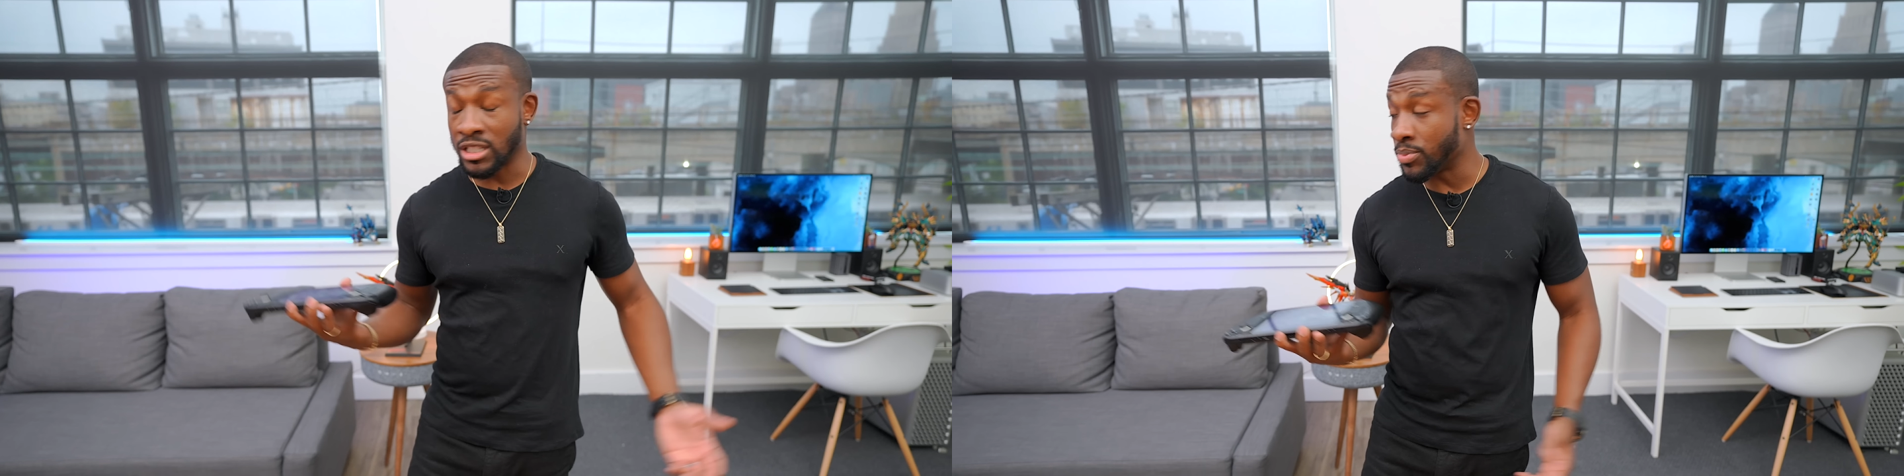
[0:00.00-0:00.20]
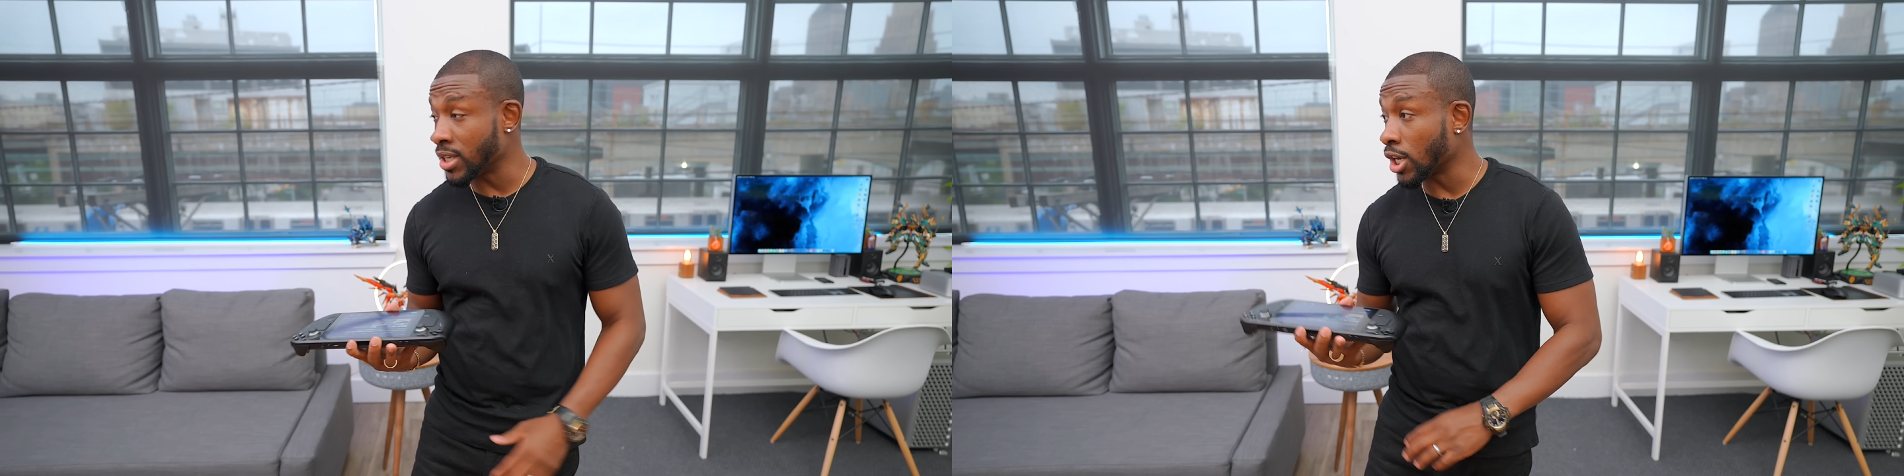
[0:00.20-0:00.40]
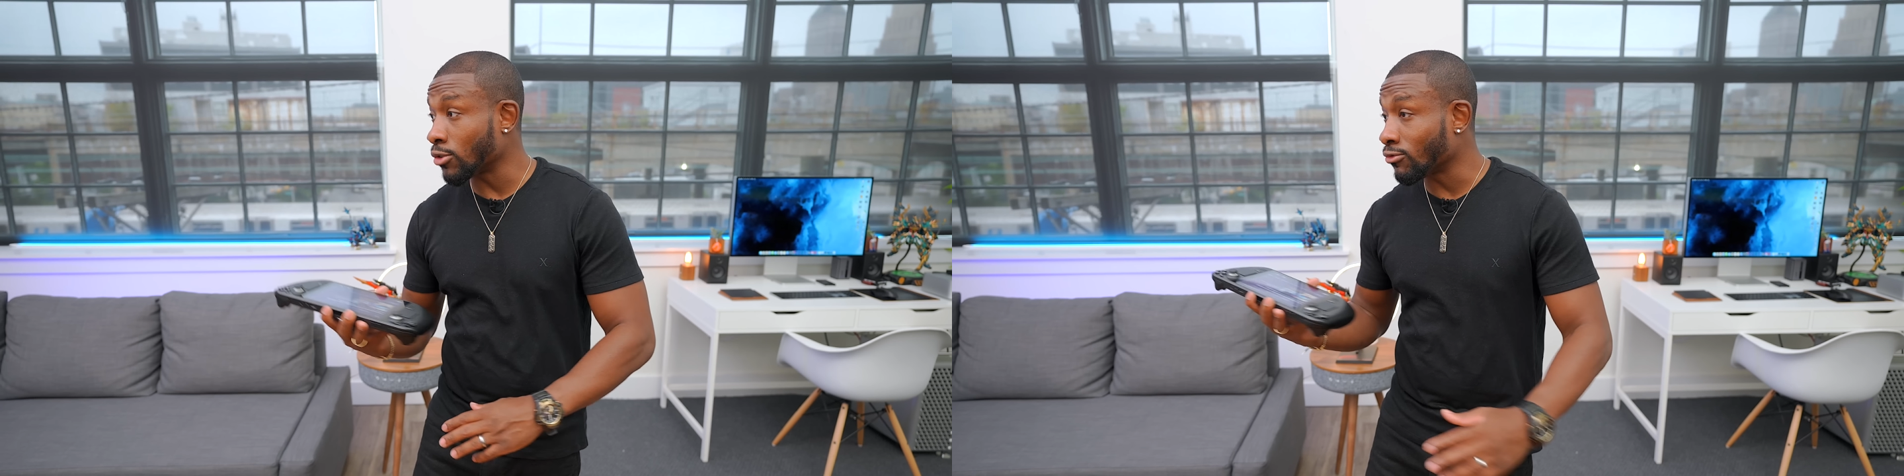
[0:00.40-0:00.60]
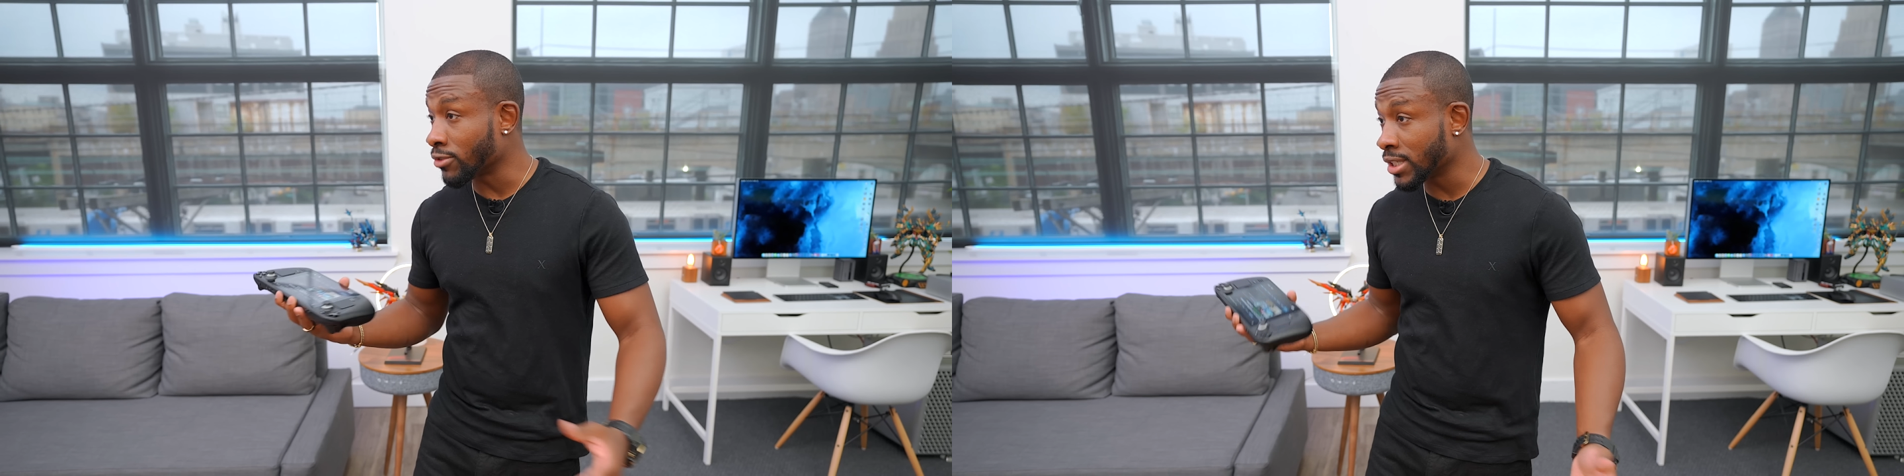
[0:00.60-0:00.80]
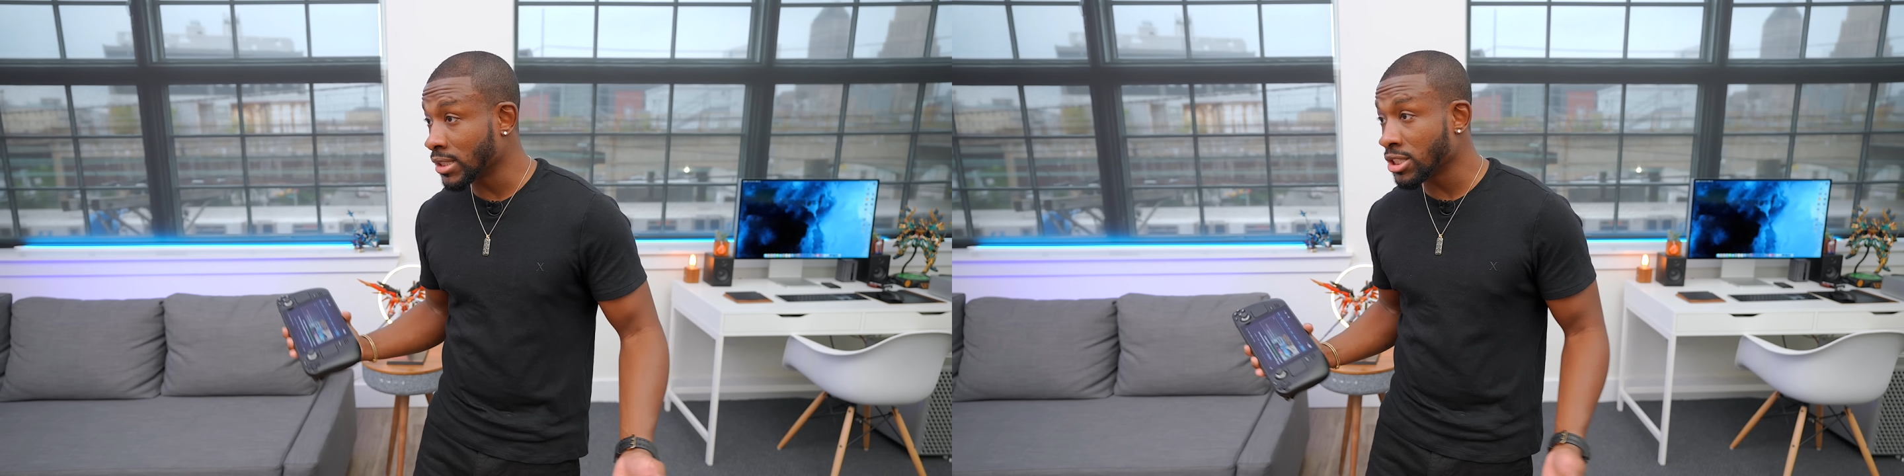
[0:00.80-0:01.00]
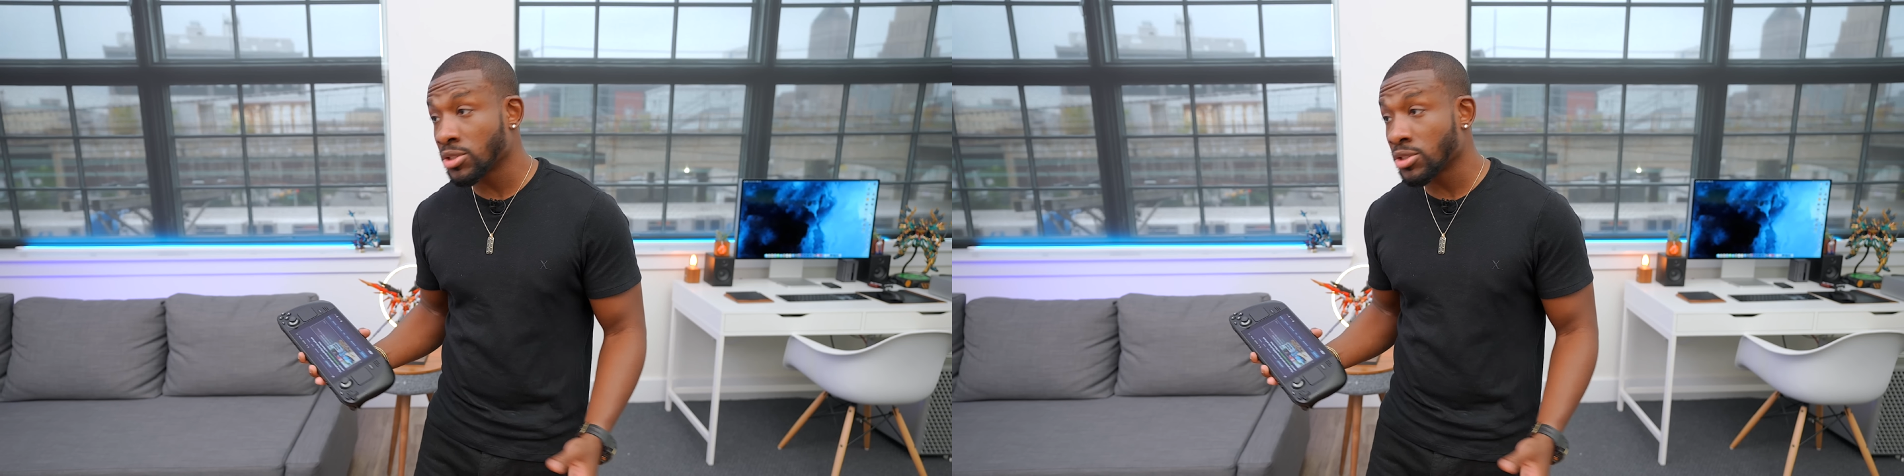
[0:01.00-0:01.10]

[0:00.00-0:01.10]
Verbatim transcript: It's been a really